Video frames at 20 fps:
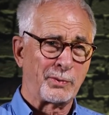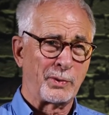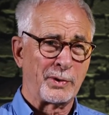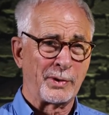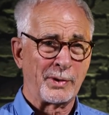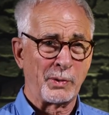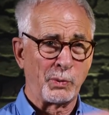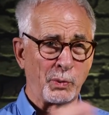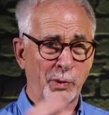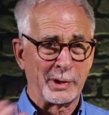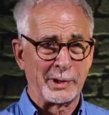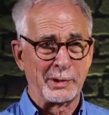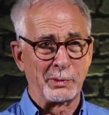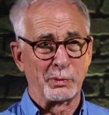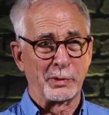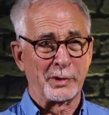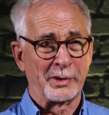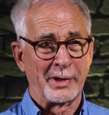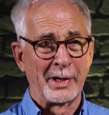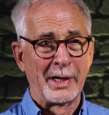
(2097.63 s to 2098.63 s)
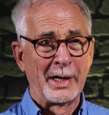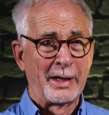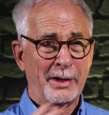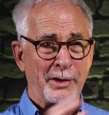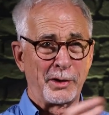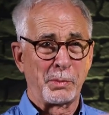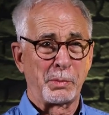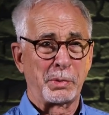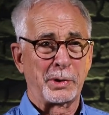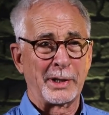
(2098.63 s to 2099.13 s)
where they're working with
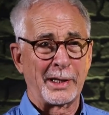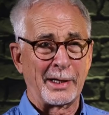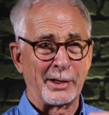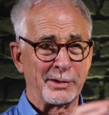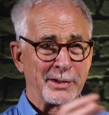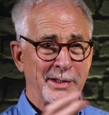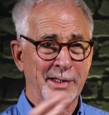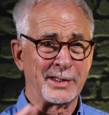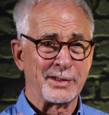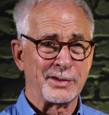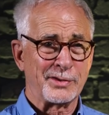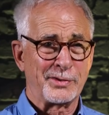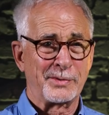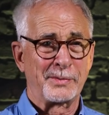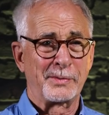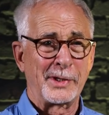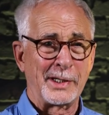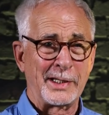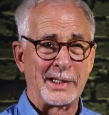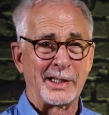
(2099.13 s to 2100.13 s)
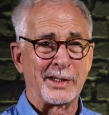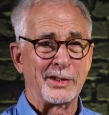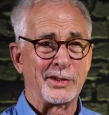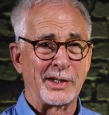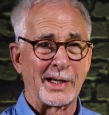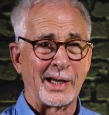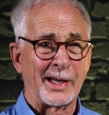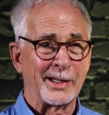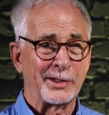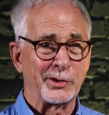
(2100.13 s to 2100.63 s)
the polarities from the yin
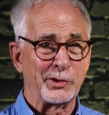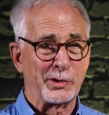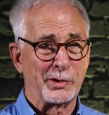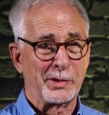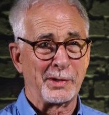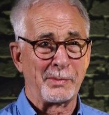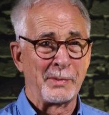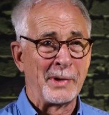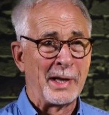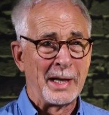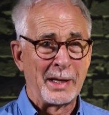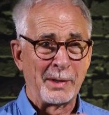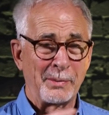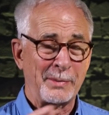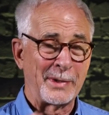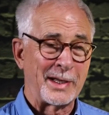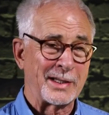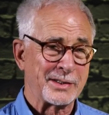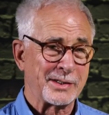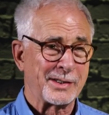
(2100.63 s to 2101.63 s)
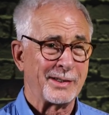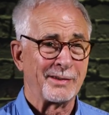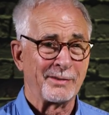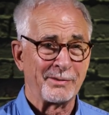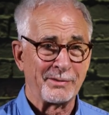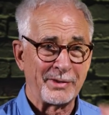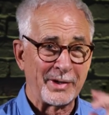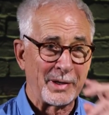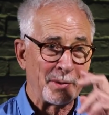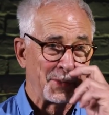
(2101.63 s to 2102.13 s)
yang to the masculine,
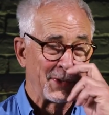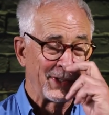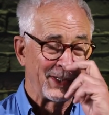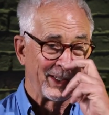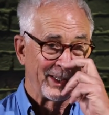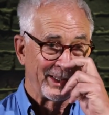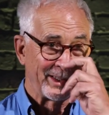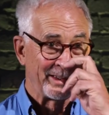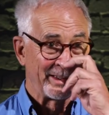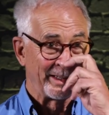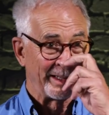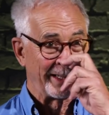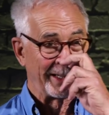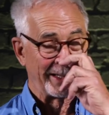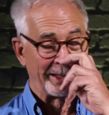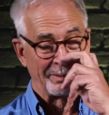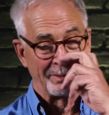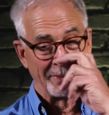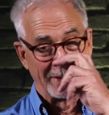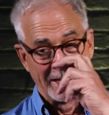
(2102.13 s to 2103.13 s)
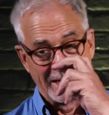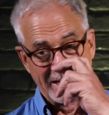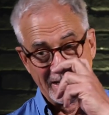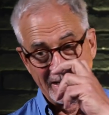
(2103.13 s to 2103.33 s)
feminine. Um,